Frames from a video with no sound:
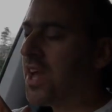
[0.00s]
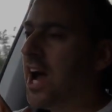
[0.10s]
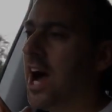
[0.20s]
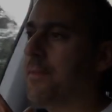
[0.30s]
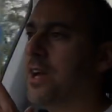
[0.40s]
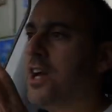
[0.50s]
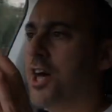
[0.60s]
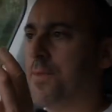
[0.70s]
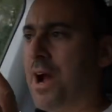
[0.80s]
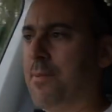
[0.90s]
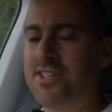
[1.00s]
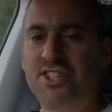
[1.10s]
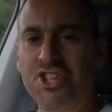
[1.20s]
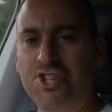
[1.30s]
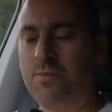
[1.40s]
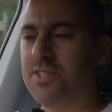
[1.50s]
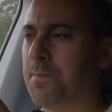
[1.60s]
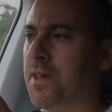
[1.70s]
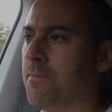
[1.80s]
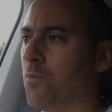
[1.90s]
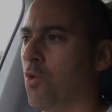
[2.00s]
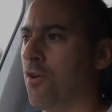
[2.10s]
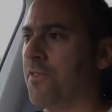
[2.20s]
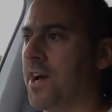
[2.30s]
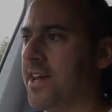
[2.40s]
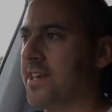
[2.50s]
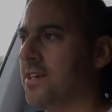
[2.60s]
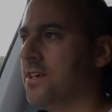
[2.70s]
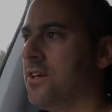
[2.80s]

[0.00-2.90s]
And the Brabus edition was a bit more of a